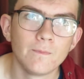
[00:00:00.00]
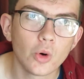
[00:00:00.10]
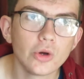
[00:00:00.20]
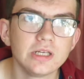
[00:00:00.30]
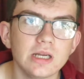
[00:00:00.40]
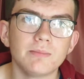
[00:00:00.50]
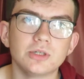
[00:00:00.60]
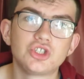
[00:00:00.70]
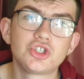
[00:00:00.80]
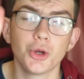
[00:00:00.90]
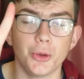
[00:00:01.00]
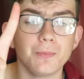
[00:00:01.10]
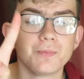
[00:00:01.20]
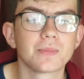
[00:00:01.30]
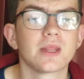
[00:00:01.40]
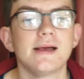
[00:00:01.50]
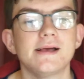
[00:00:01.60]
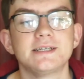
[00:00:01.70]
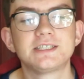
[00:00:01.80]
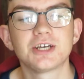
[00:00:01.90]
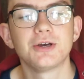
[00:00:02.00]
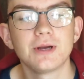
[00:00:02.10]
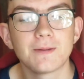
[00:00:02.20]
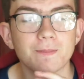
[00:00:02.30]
Point number 2. So,